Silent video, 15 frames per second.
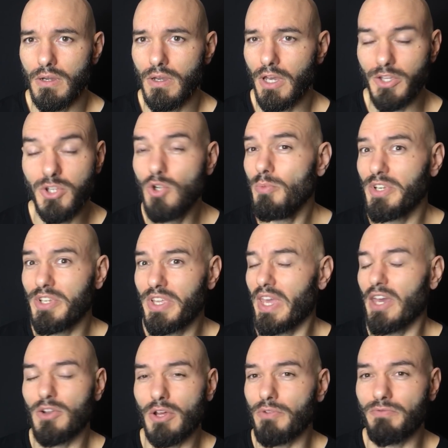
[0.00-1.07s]
A human
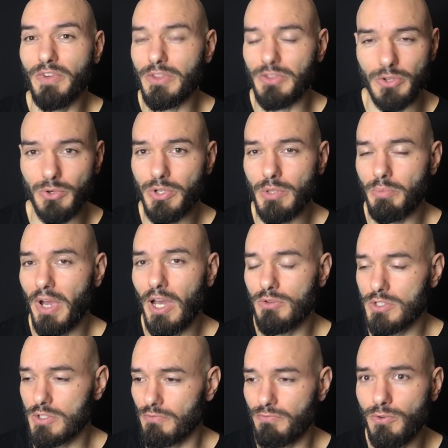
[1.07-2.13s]
cannot fit 30
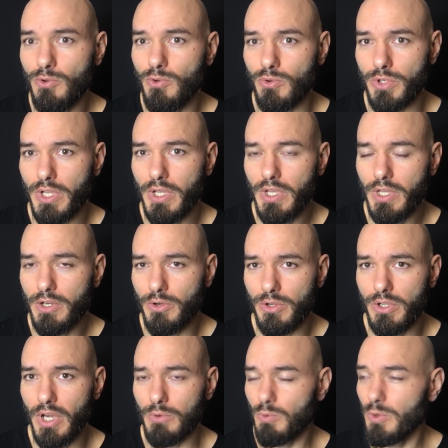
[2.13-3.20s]
pounds of food in our
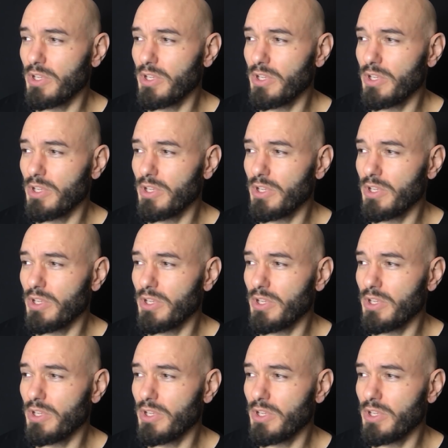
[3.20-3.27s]
gut.